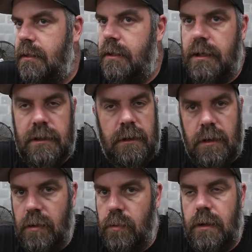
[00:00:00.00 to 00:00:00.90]
There ain't
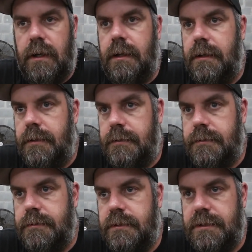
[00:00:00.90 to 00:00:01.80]
no way
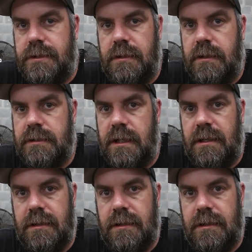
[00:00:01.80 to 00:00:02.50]
this truck's got